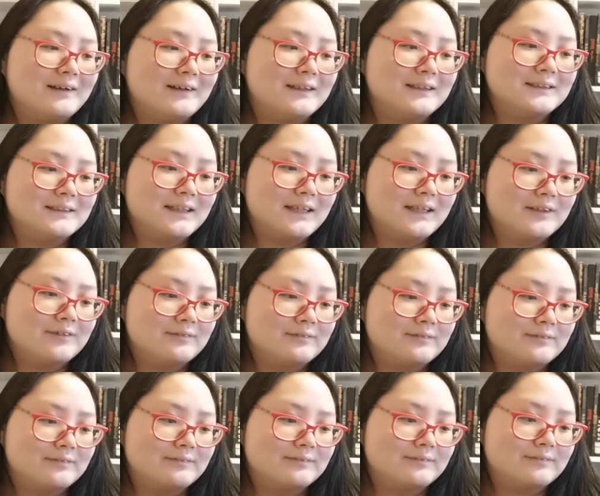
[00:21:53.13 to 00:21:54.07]
it's kind of
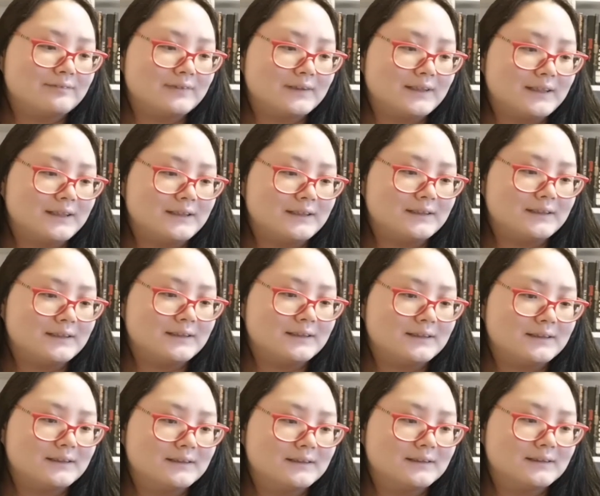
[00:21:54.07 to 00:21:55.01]

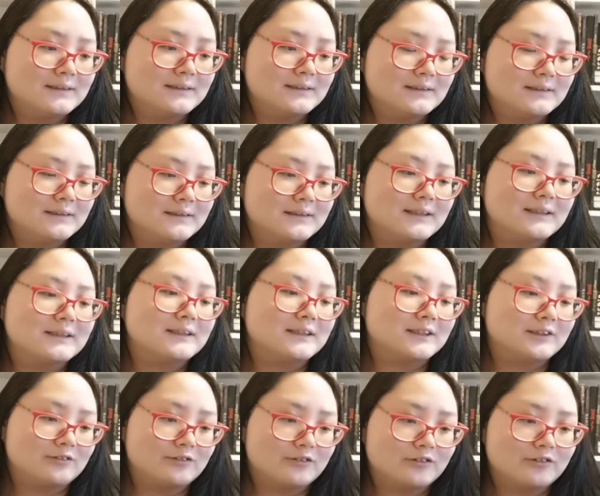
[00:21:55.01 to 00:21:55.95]
like Six
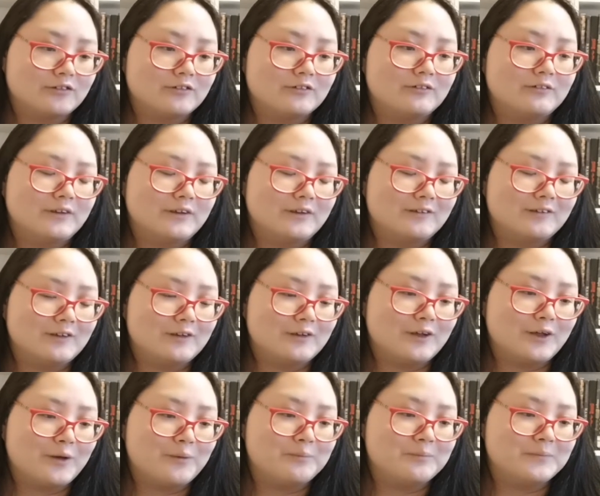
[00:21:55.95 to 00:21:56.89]

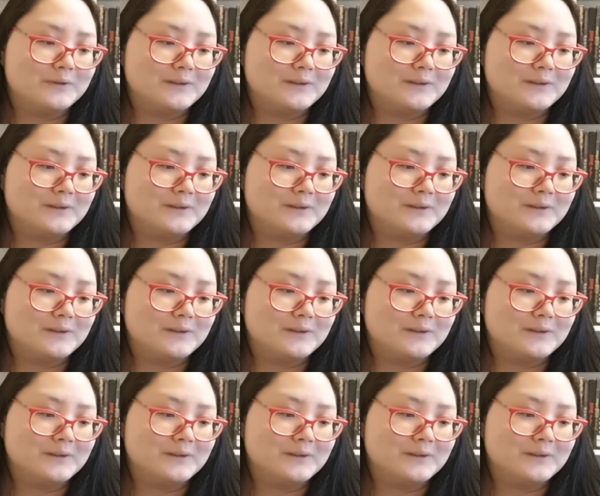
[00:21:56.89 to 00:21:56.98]
Extraordinary